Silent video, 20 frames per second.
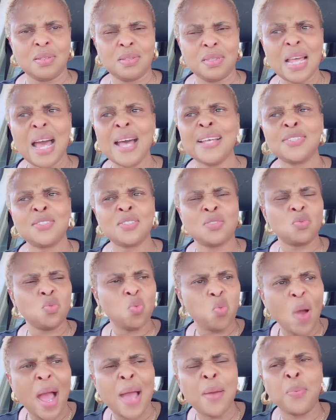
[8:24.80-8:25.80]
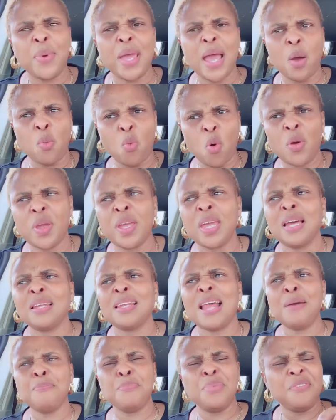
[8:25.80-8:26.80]
That's why we are working,
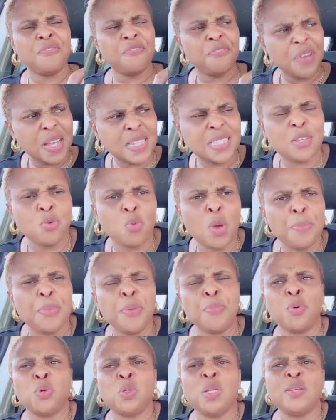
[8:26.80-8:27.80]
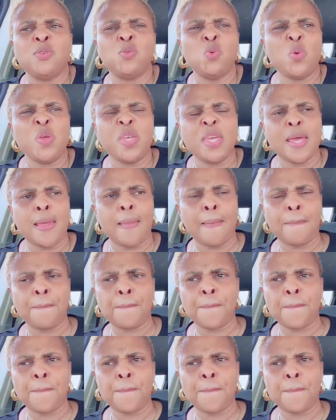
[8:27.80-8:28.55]
and that be the first thing when people they do here.